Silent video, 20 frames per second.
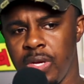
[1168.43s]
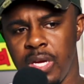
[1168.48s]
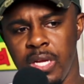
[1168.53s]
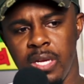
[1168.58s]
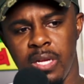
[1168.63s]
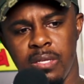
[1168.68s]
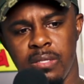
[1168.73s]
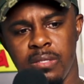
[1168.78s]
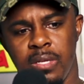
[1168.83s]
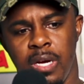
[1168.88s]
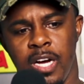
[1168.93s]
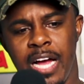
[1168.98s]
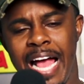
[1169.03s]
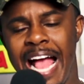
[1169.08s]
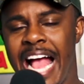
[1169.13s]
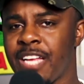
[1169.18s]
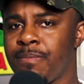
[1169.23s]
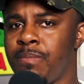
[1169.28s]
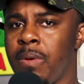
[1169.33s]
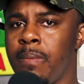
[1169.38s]
He didn't uh,
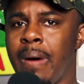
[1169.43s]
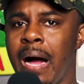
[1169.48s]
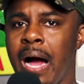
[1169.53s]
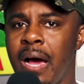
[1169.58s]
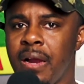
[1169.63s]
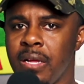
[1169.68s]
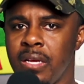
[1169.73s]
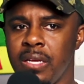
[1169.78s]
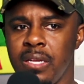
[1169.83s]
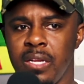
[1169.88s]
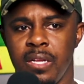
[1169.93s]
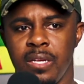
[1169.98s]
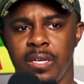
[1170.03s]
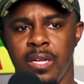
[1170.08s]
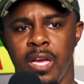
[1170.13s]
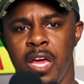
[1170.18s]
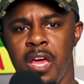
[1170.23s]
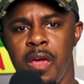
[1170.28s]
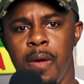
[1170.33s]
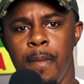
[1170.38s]
ask me about it. He didn't.